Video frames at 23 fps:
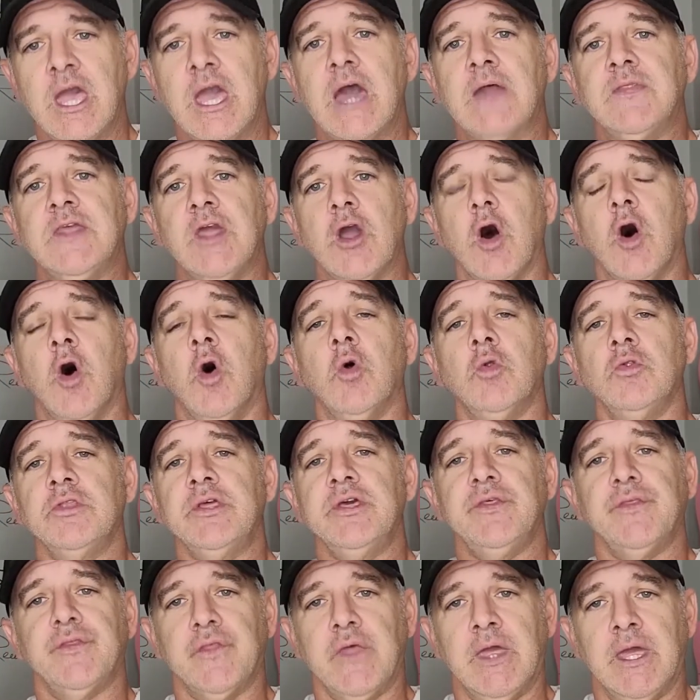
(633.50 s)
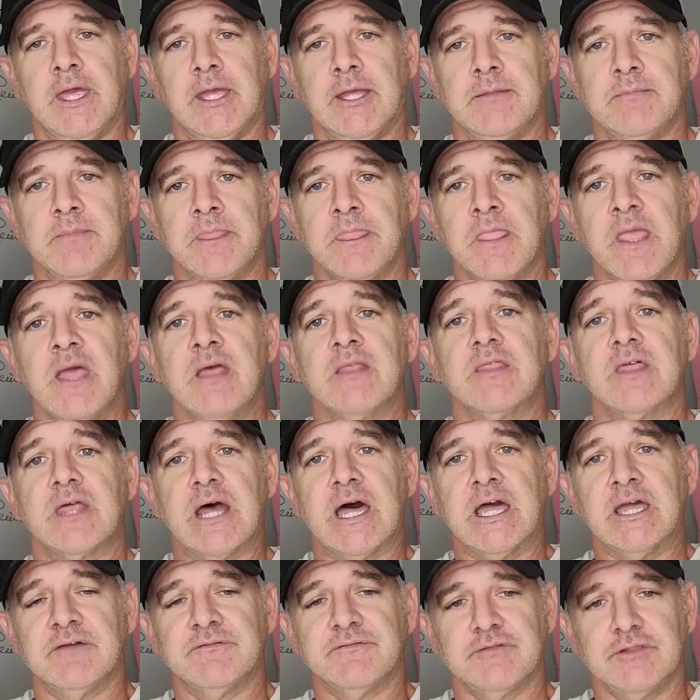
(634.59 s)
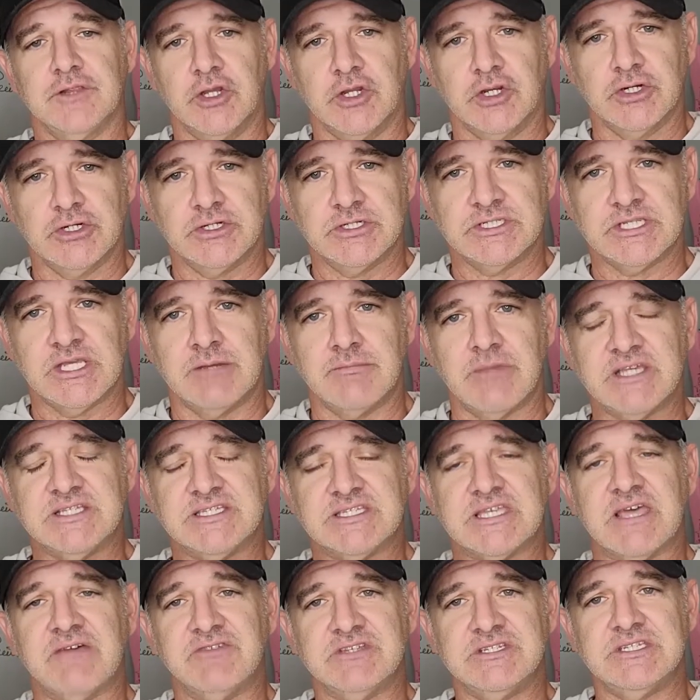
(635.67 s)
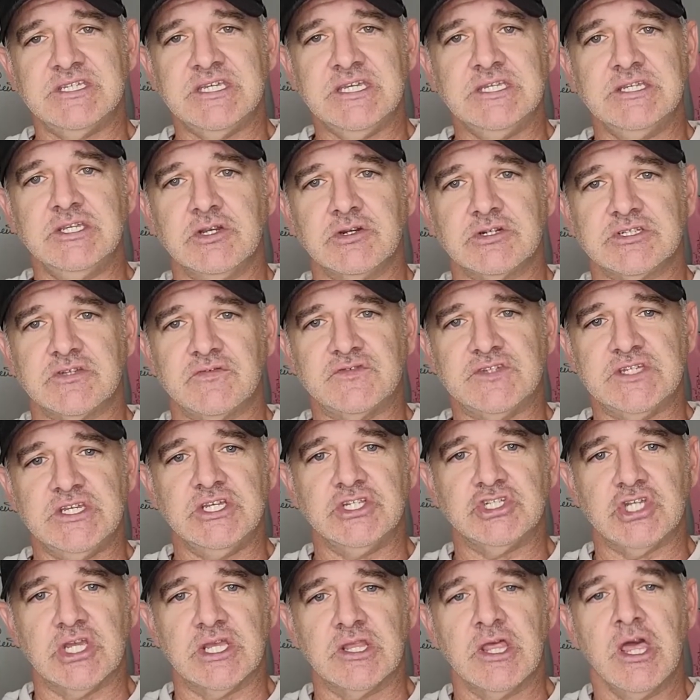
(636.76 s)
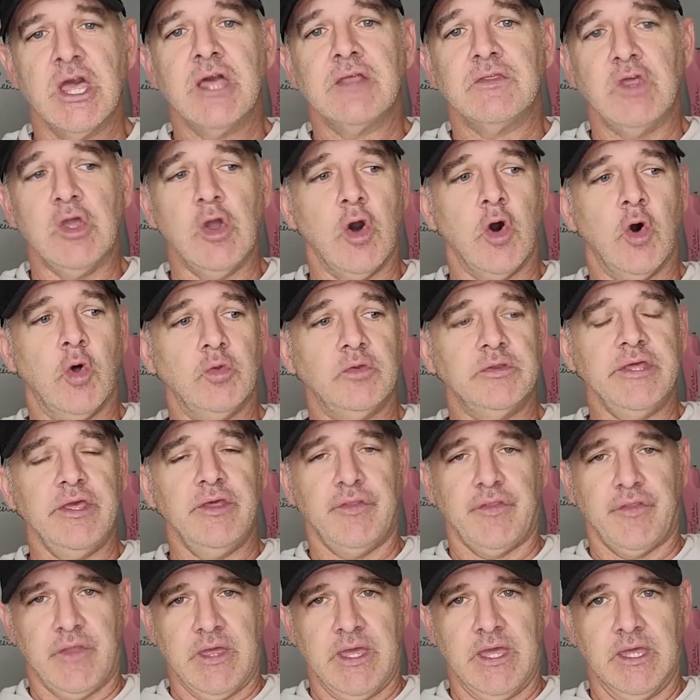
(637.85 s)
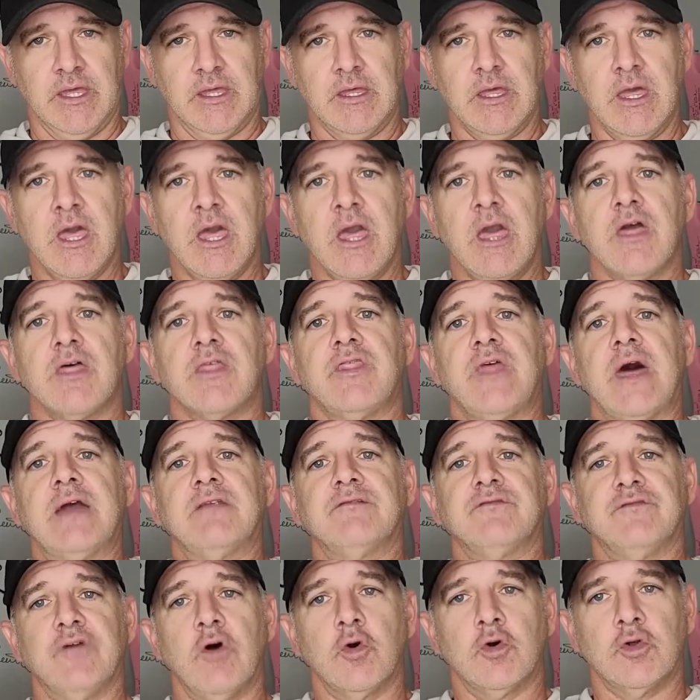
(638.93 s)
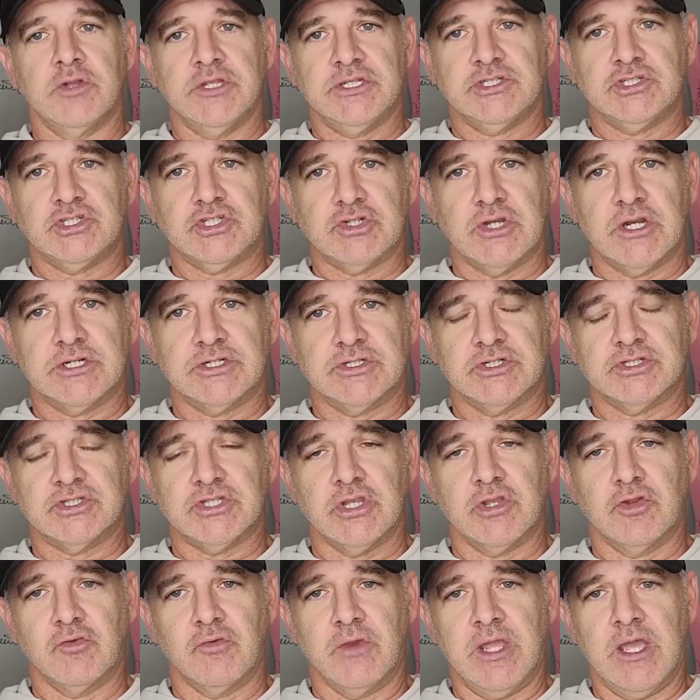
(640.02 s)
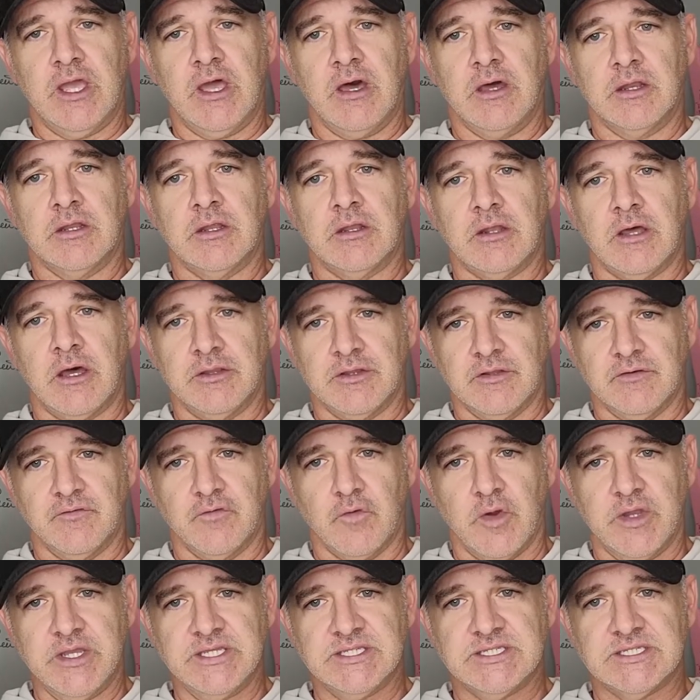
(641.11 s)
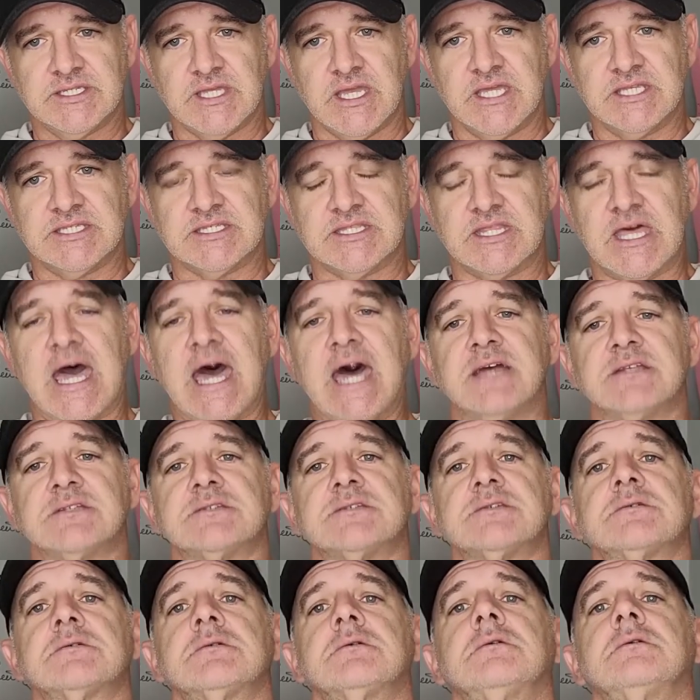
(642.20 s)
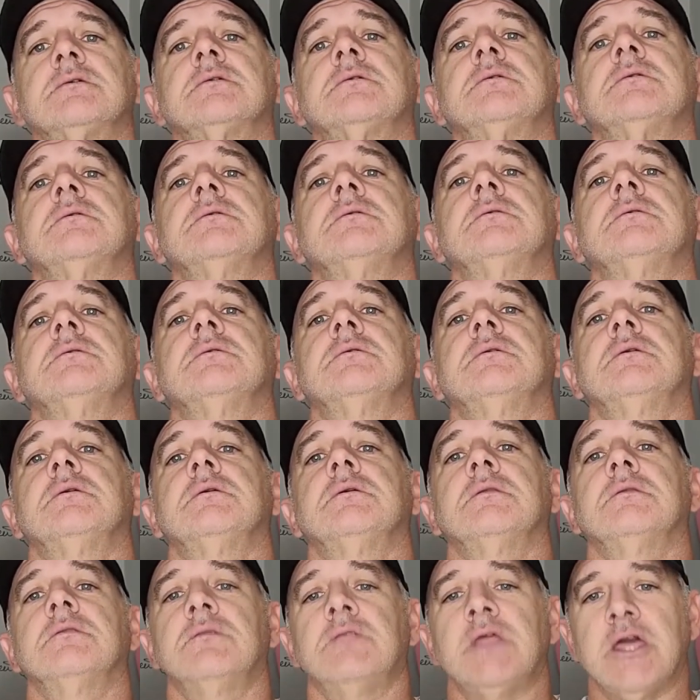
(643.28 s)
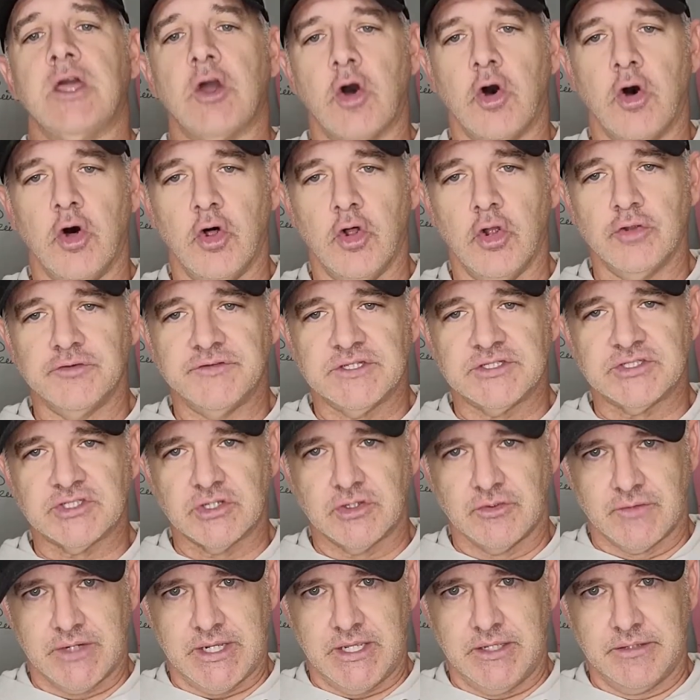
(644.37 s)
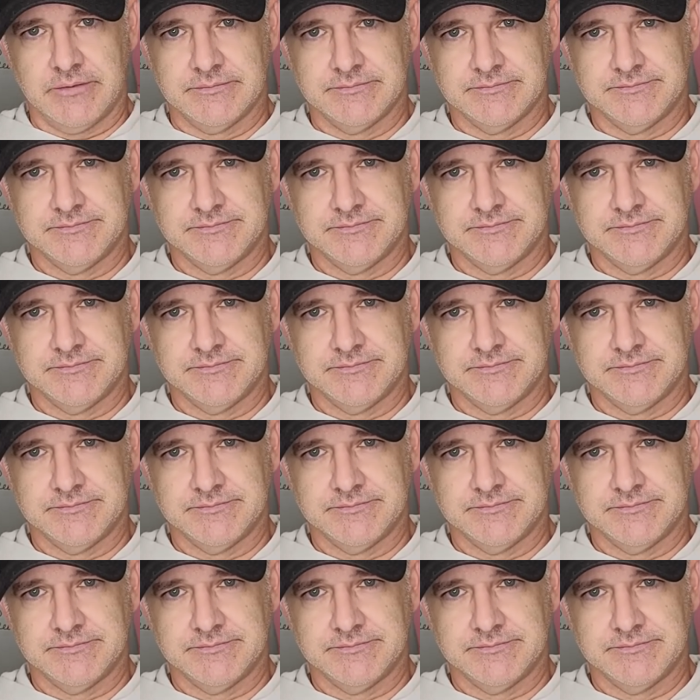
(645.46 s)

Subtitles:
And the only thing that I have learned in my 17 years of teaching, the only thing that vocal instructors agree on The Voice is that they all disagree.